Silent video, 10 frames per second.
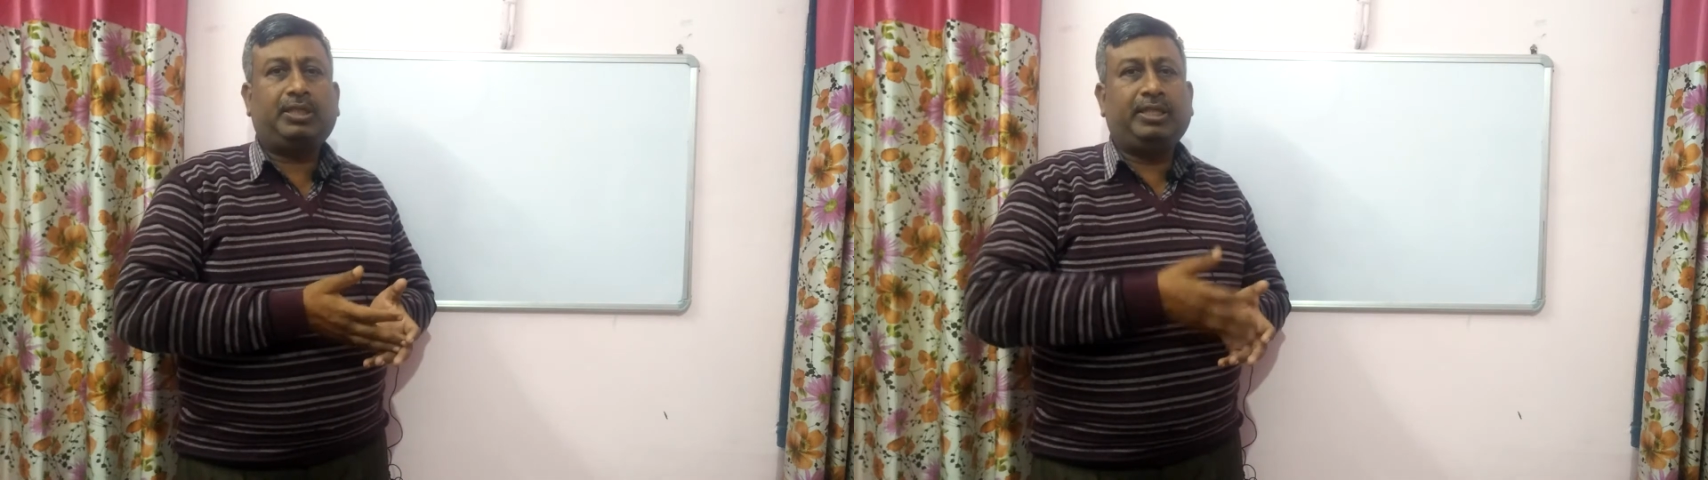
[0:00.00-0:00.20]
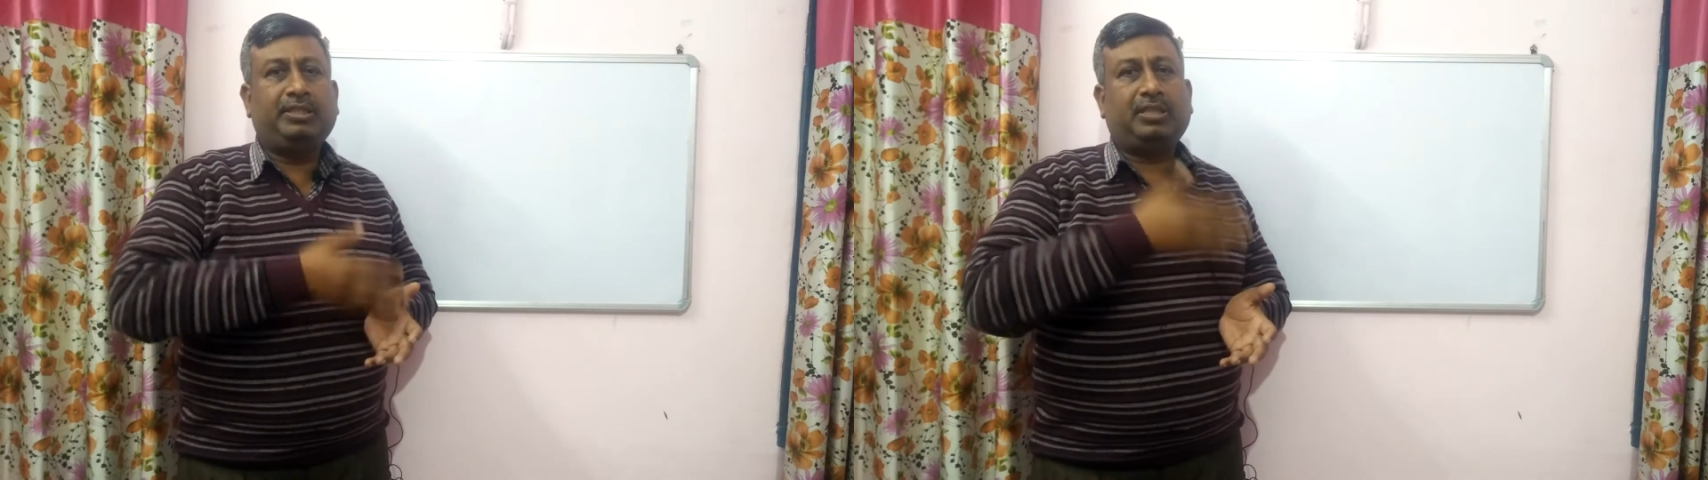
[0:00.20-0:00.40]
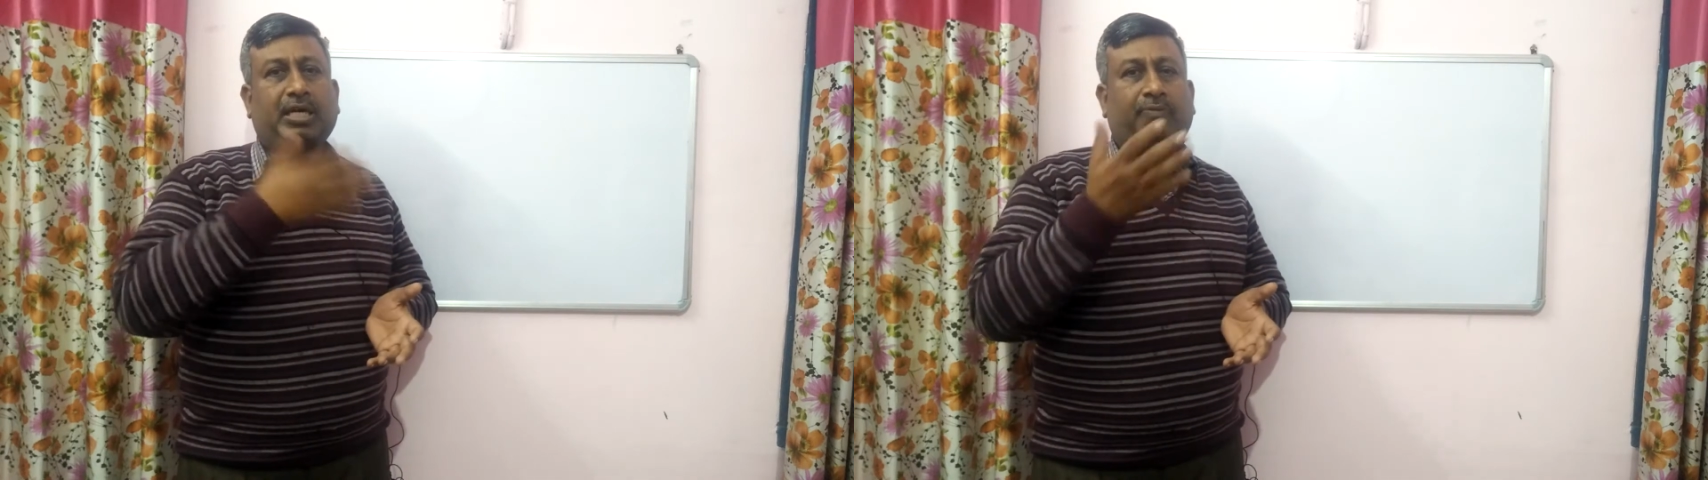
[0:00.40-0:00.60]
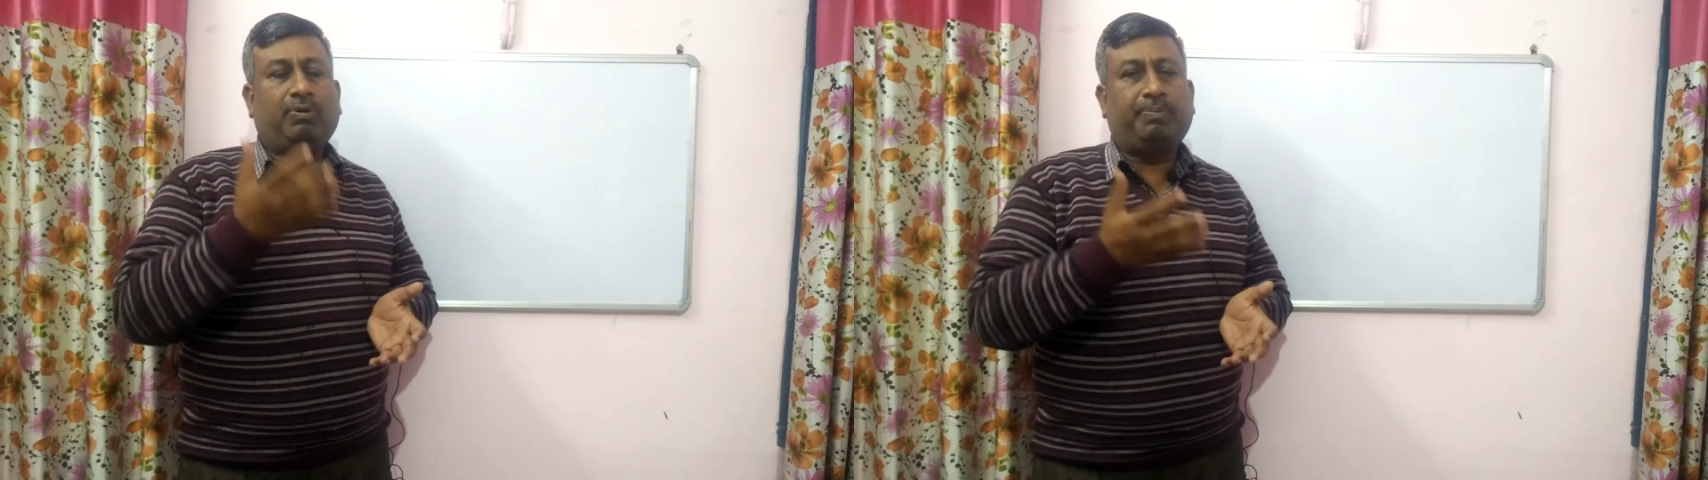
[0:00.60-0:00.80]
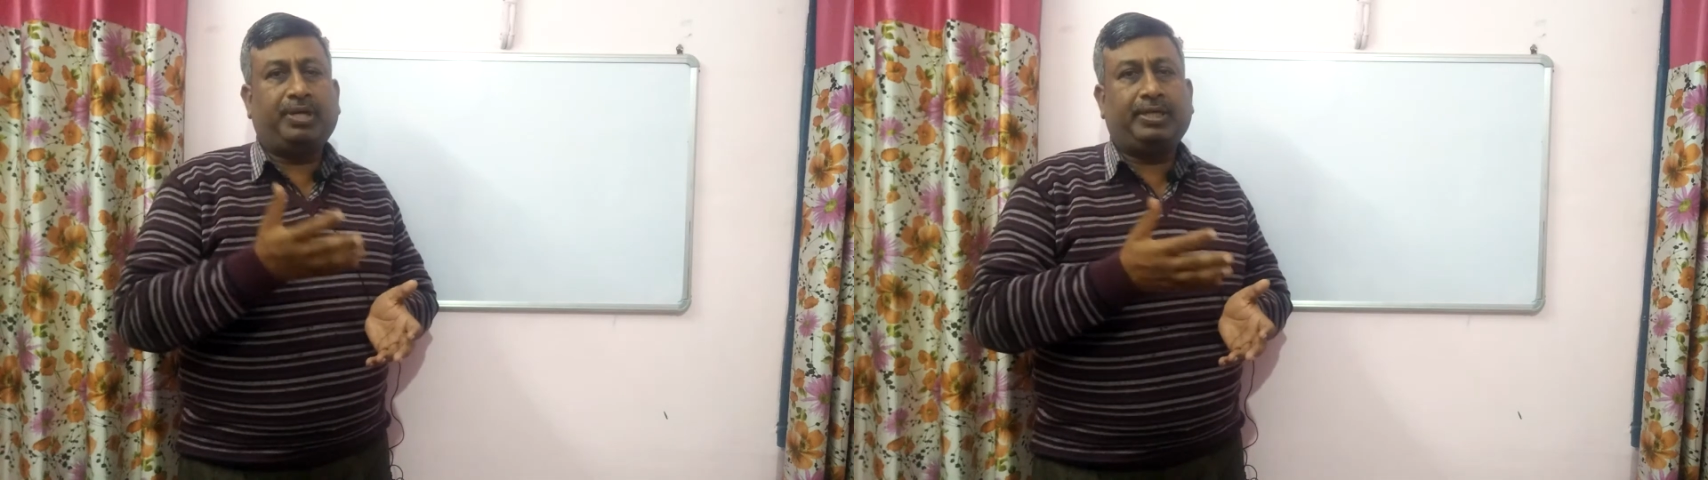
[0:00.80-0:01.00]
is
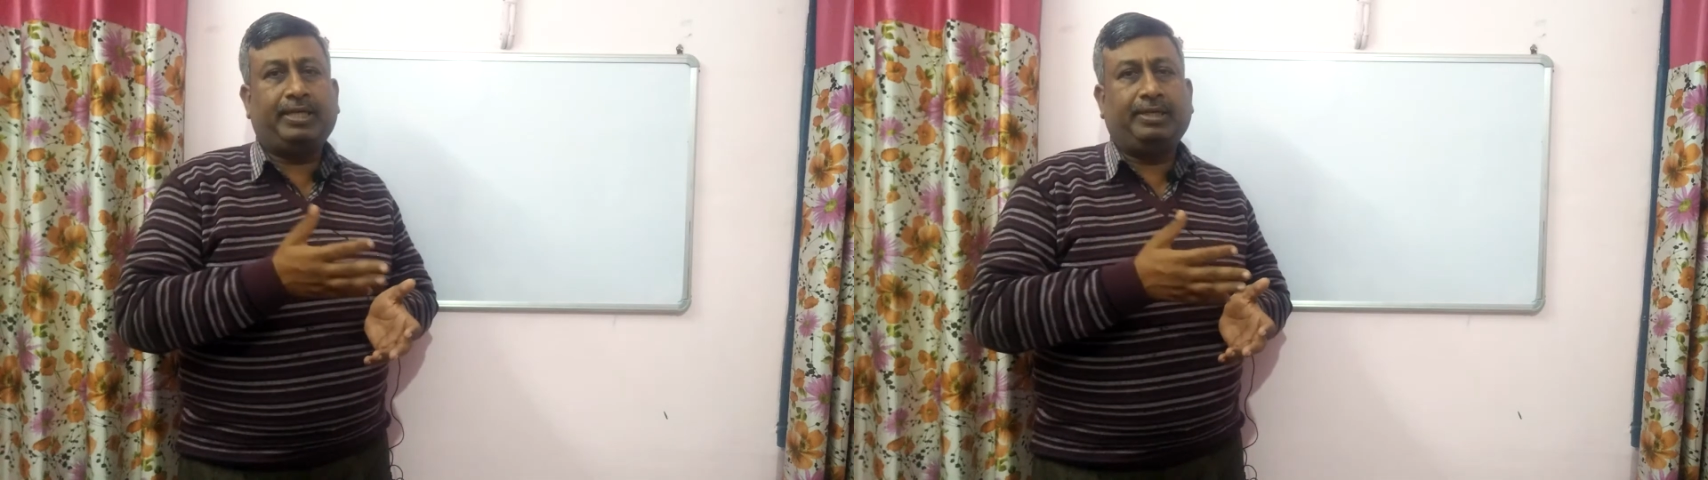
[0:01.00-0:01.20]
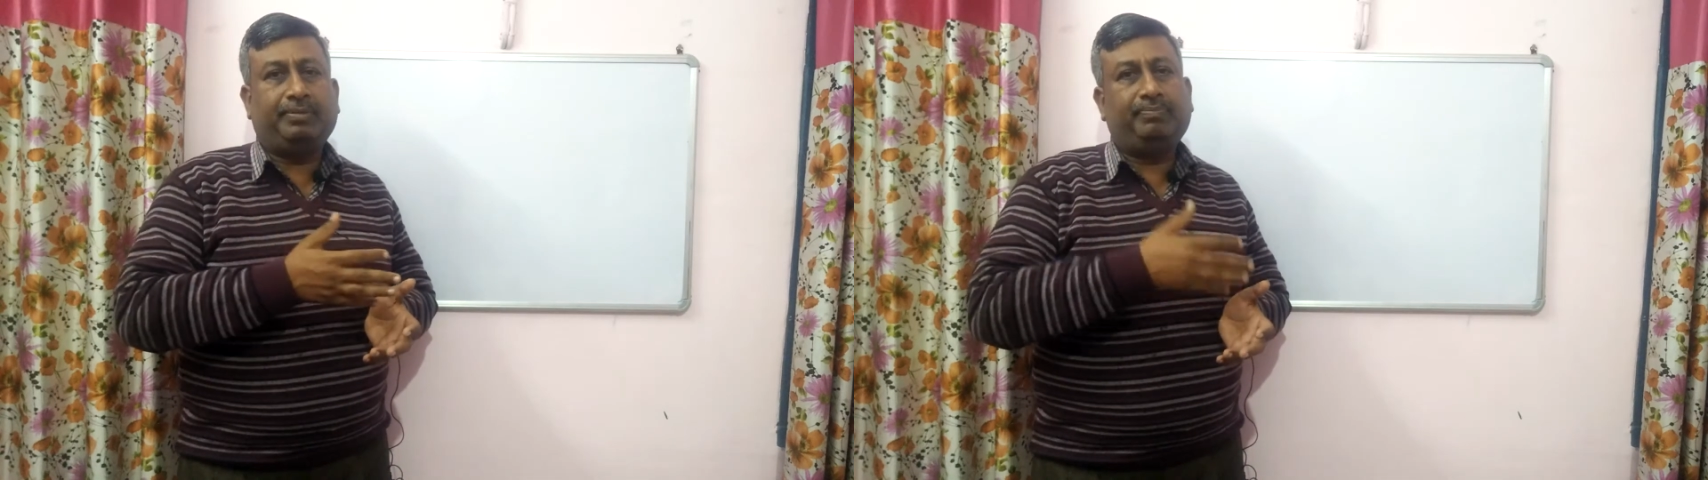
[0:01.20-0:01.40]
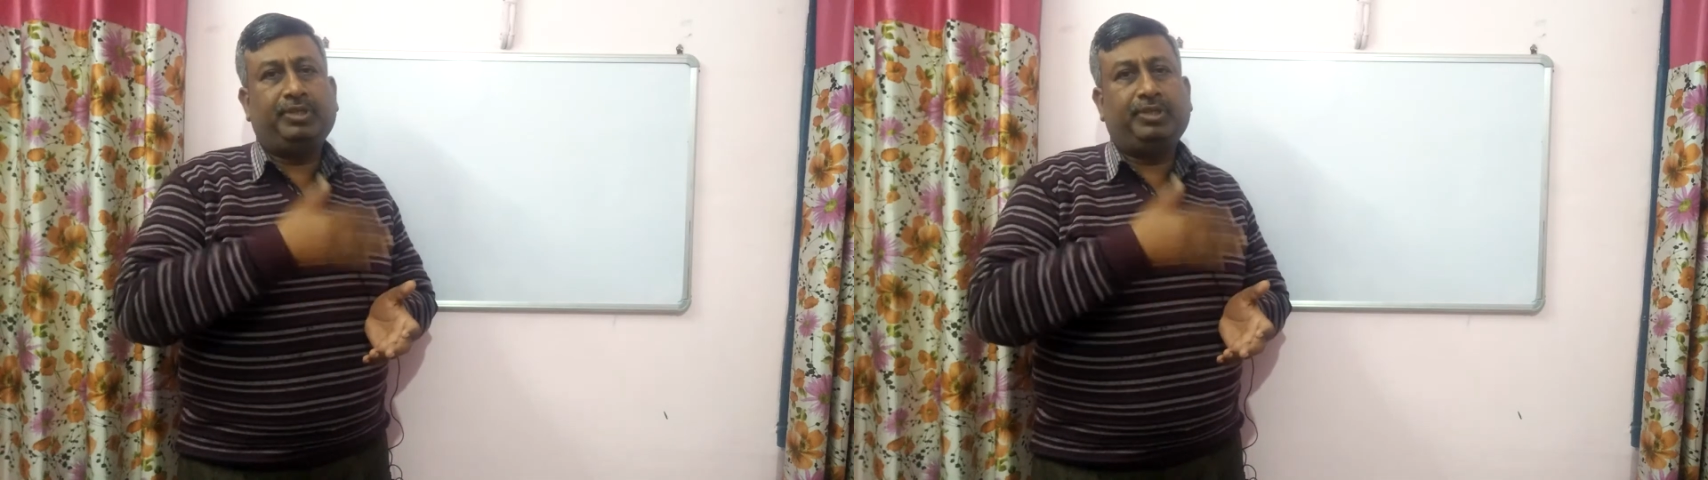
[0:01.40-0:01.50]
evaporated